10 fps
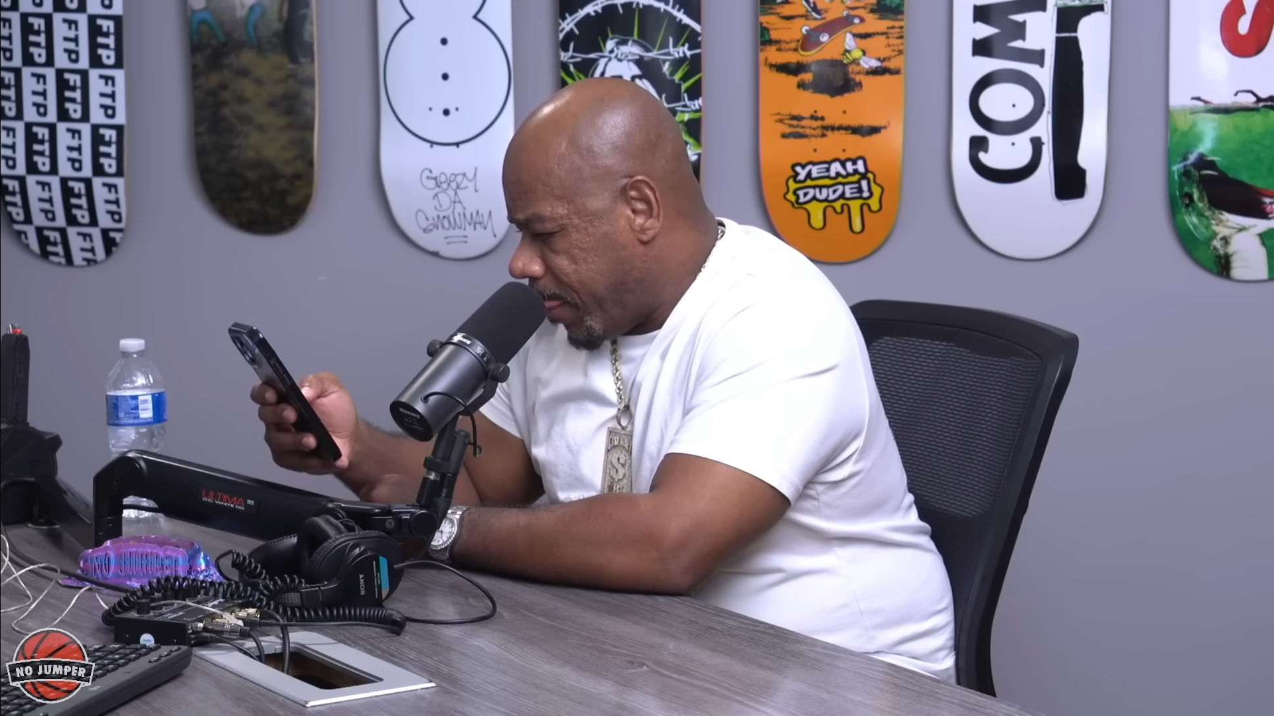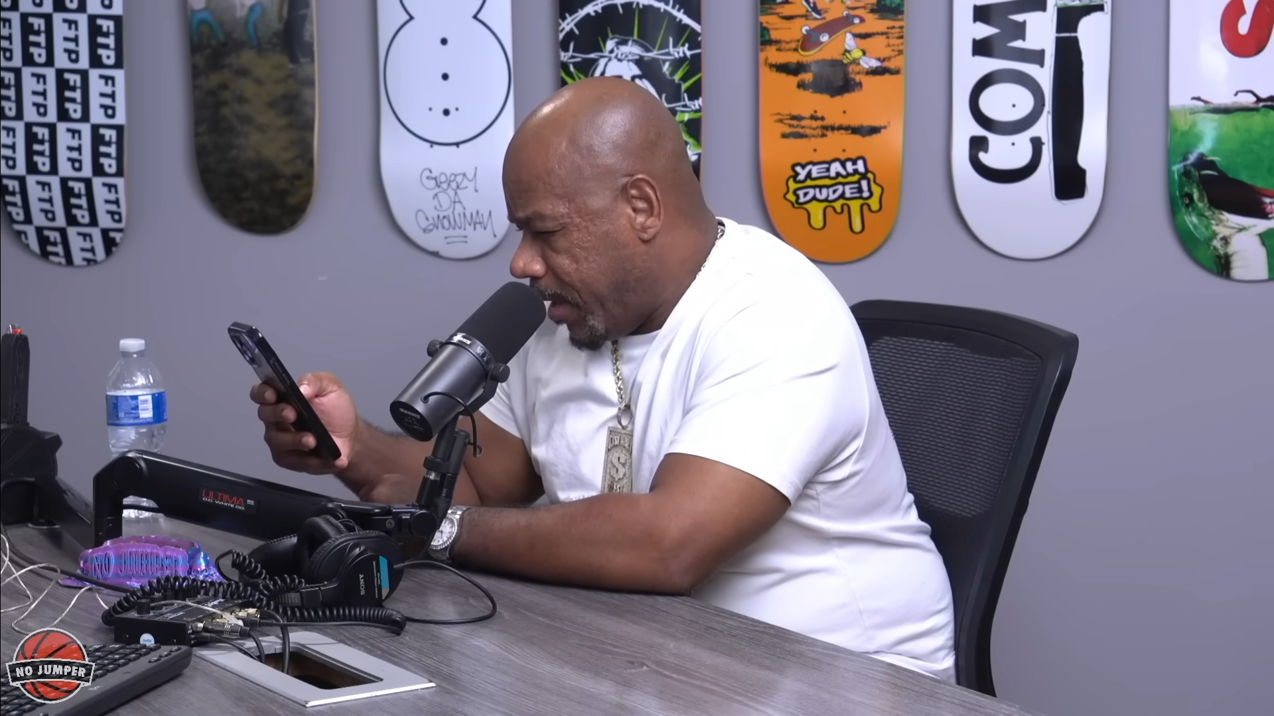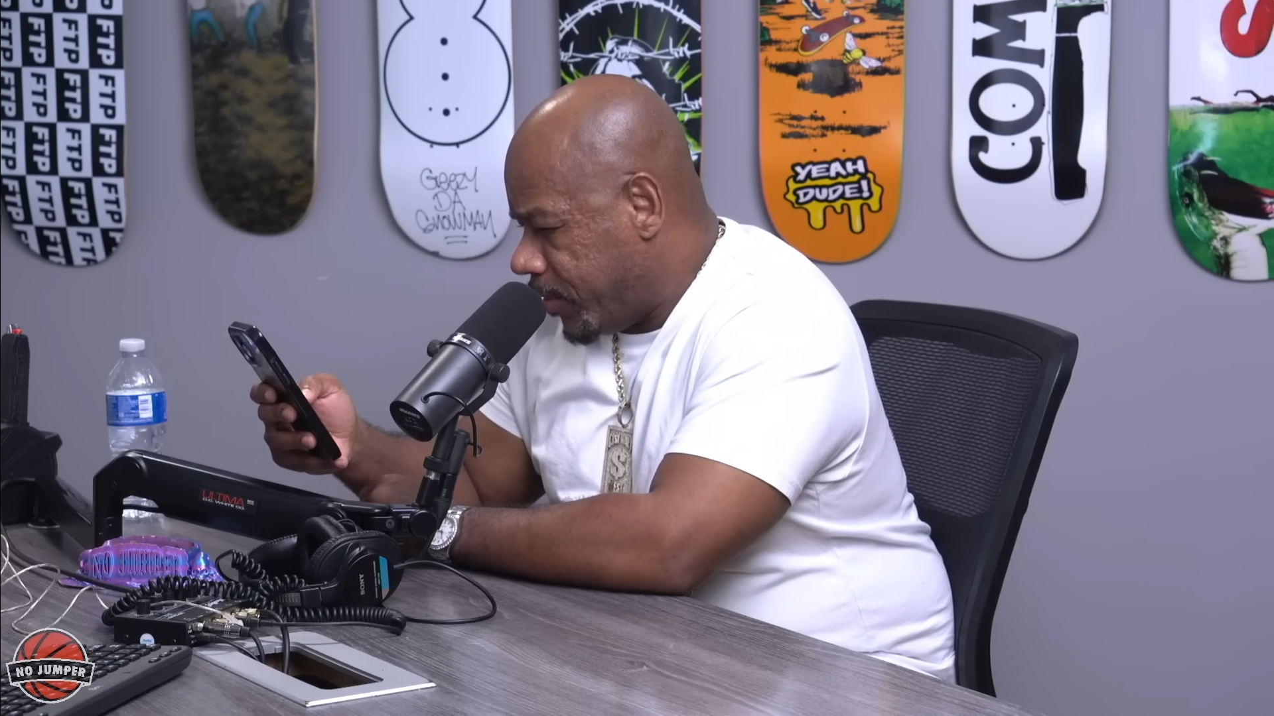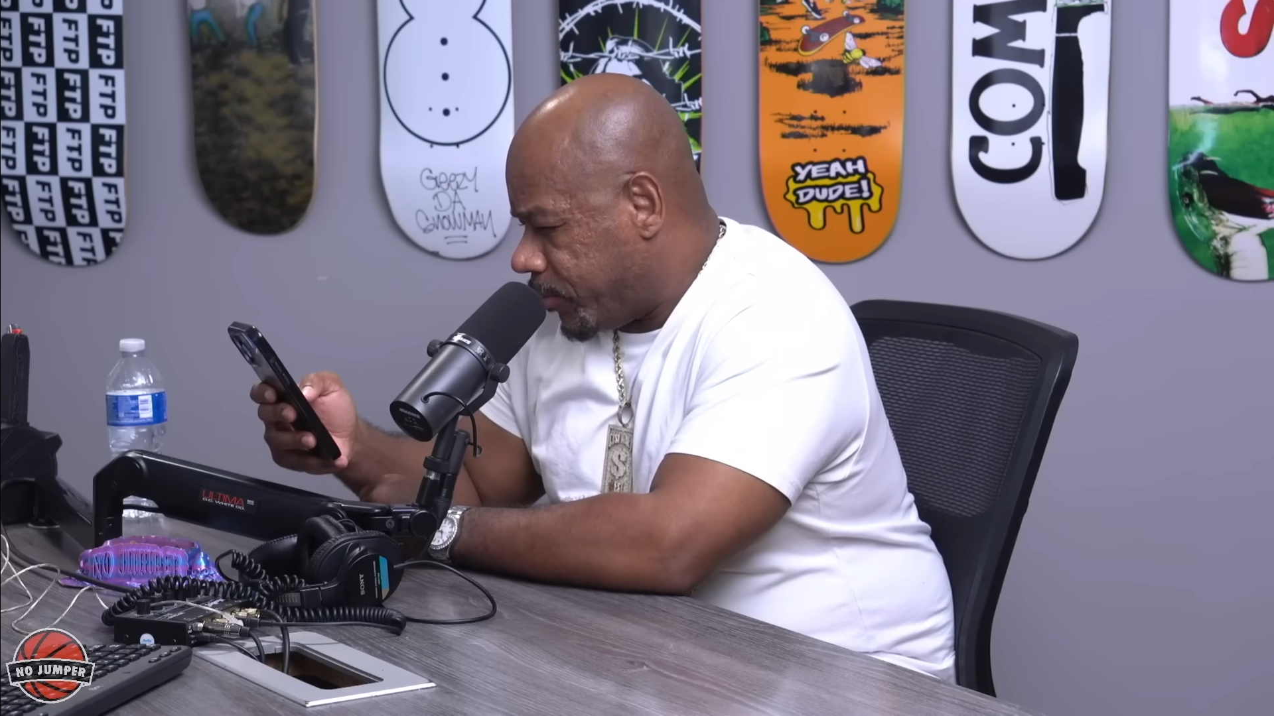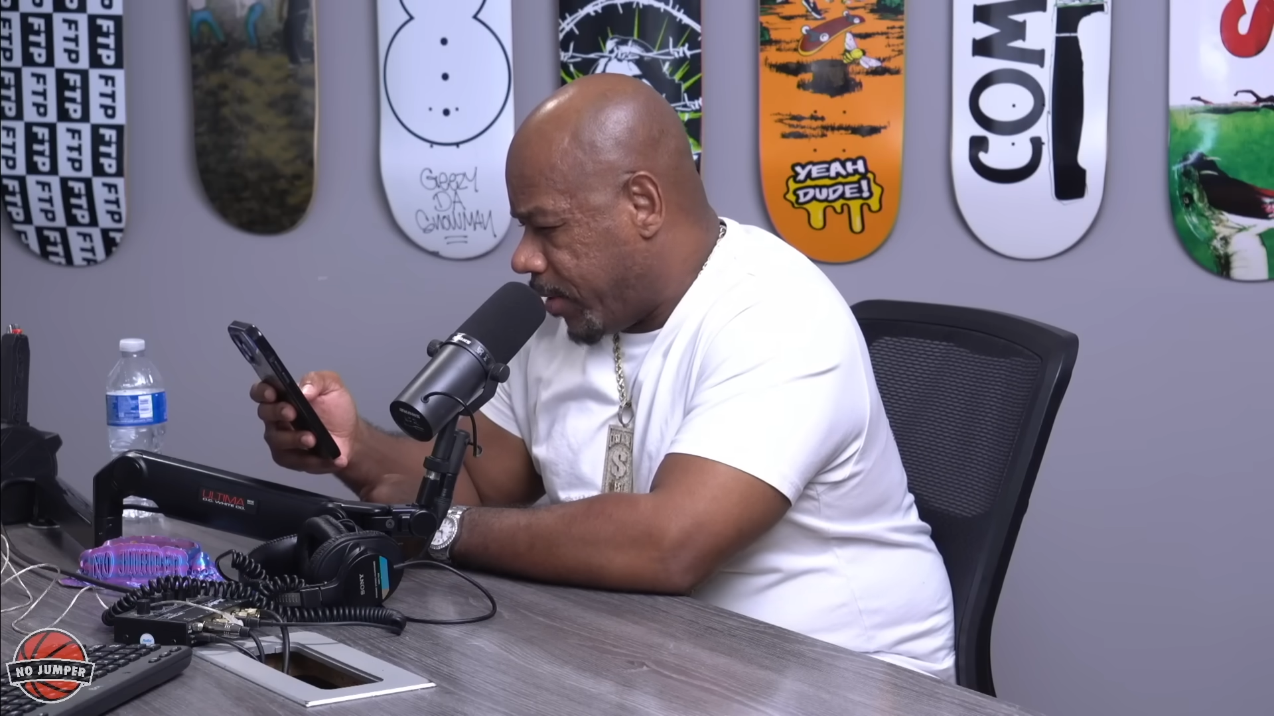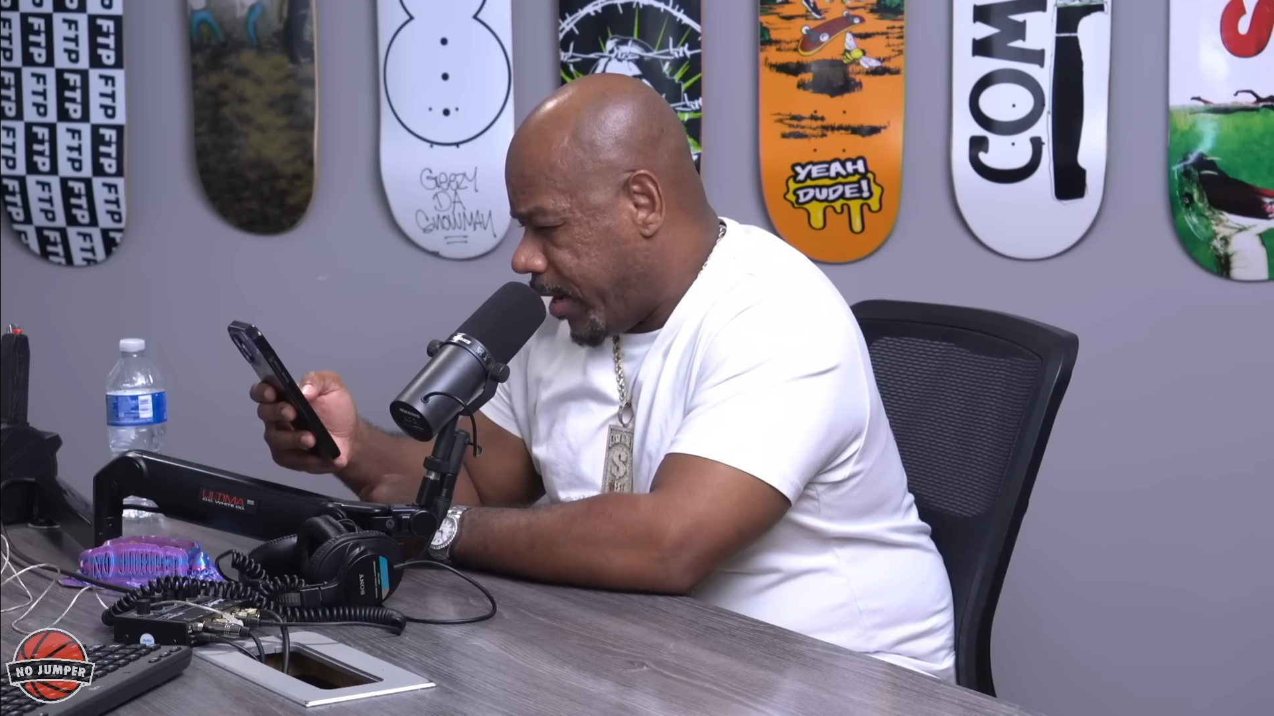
it's right